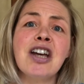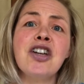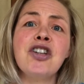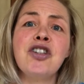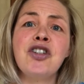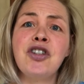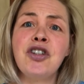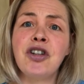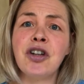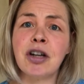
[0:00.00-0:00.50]

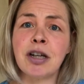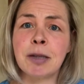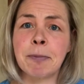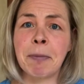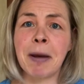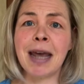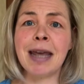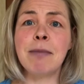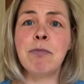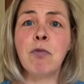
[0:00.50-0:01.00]
just
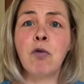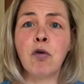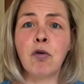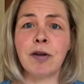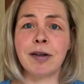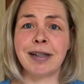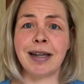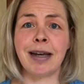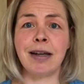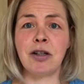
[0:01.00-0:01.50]
pay more
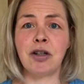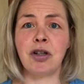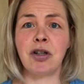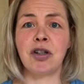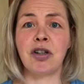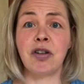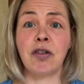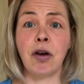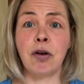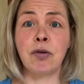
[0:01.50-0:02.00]
attention
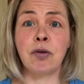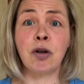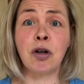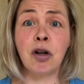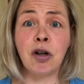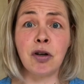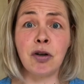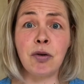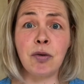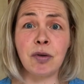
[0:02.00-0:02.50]
to those
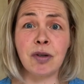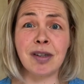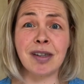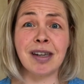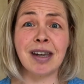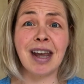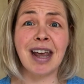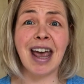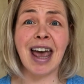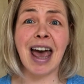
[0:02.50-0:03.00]
glutes
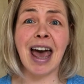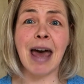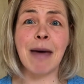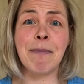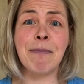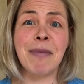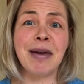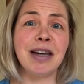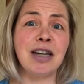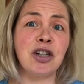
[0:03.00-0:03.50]
and
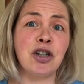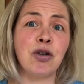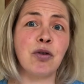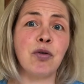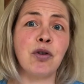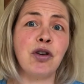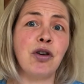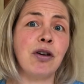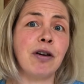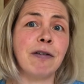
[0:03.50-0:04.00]
make sure
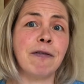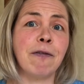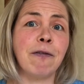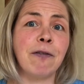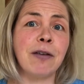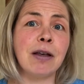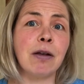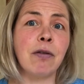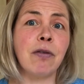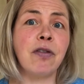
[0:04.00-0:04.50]
you can
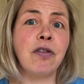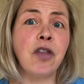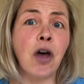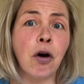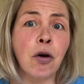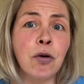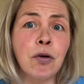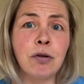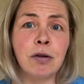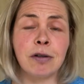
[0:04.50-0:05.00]
feel
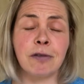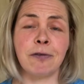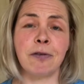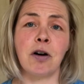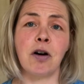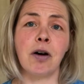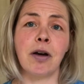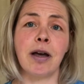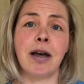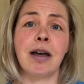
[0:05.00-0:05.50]
those
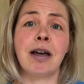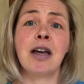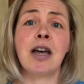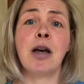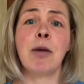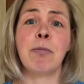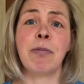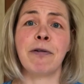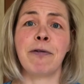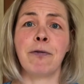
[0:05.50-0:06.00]
fire
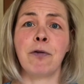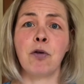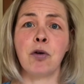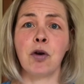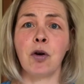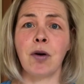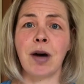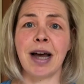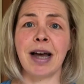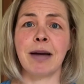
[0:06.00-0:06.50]
before
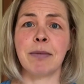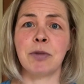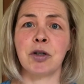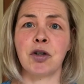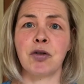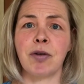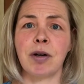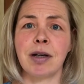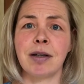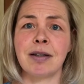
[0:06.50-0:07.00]
your
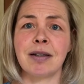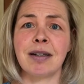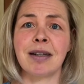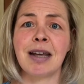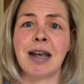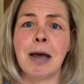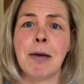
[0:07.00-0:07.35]
hamstrings,